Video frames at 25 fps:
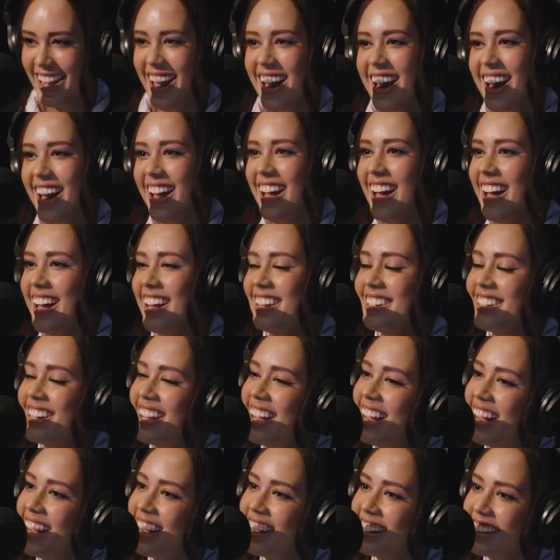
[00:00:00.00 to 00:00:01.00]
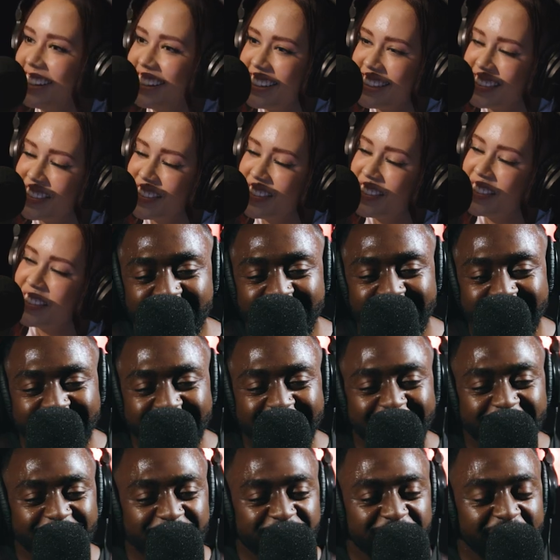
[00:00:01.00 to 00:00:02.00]
it's cool.
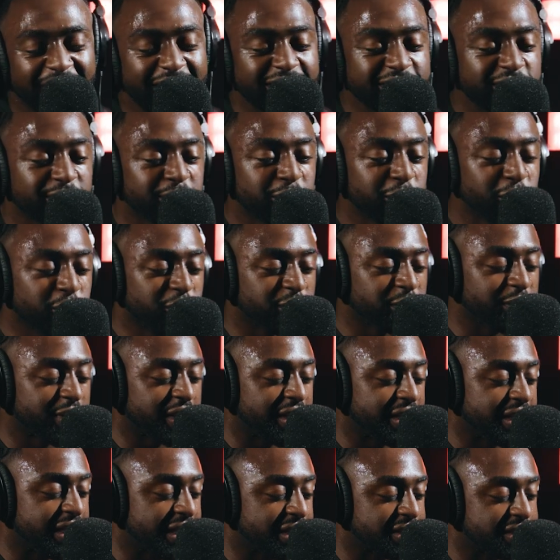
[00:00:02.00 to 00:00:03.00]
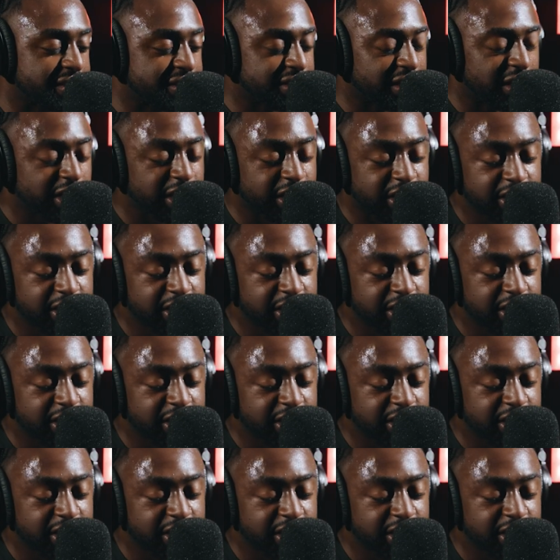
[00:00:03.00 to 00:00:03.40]
But as a movement, it's